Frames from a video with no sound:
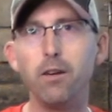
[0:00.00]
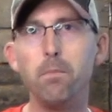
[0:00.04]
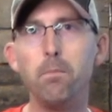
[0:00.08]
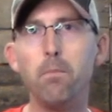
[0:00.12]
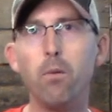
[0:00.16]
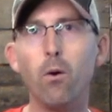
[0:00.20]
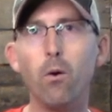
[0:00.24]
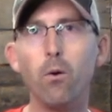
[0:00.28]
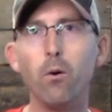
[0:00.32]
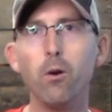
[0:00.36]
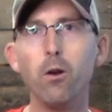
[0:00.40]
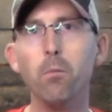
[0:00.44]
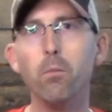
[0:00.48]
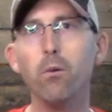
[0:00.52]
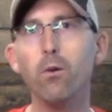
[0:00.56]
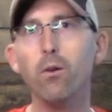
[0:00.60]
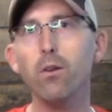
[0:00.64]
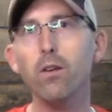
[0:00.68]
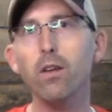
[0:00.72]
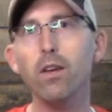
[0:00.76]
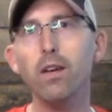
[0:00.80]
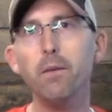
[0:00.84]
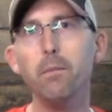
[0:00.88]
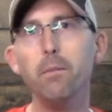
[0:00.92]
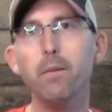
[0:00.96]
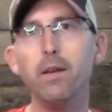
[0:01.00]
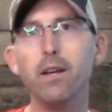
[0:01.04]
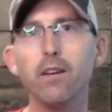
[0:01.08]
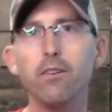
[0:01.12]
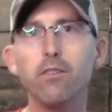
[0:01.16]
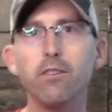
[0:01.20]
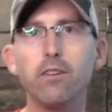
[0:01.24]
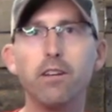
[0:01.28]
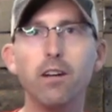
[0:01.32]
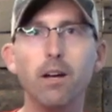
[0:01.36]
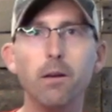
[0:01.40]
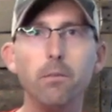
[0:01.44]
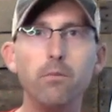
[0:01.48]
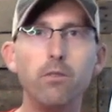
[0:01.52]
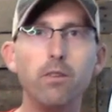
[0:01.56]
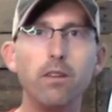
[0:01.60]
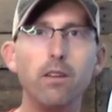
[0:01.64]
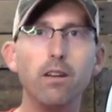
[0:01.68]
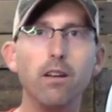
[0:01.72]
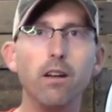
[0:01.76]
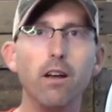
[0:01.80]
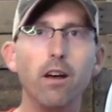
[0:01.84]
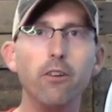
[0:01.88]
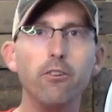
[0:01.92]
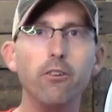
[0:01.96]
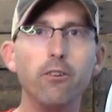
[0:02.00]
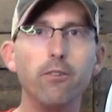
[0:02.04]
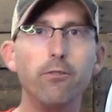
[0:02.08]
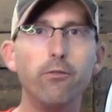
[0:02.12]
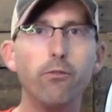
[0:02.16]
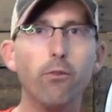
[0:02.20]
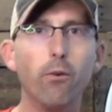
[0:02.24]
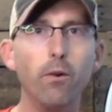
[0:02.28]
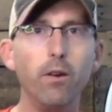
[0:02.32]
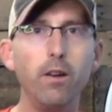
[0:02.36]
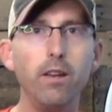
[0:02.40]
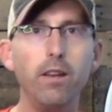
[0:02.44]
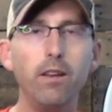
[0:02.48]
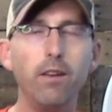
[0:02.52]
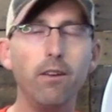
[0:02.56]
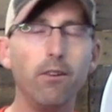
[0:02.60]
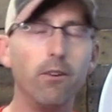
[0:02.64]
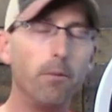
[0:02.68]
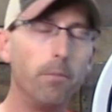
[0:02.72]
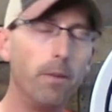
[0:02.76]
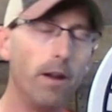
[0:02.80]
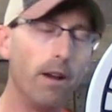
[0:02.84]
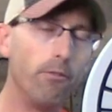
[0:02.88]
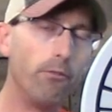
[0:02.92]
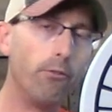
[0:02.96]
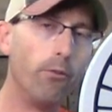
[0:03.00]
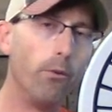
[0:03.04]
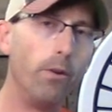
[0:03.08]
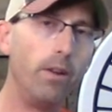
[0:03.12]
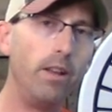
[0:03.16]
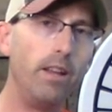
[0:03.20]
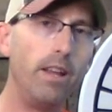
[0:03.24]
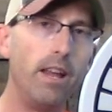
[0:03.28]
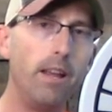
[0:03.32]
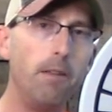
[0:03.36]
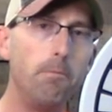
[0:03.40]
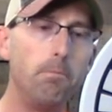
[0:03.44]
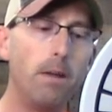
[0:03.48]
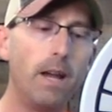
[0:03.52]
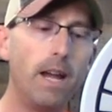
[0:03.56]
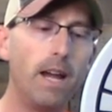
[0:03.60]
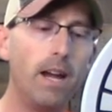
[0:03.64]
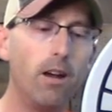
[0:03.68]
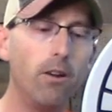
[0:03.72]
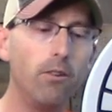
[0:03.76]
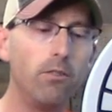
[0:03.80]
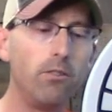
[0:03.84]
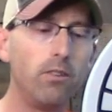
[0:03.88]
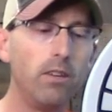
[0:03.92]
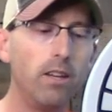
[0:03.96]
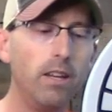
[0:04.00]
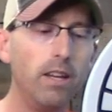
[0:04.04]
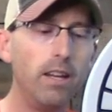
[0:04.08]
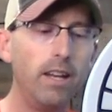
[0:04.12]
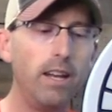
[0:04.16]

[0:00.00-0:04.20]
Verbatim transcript: portable because it comes in at under 40 or about 48 pounds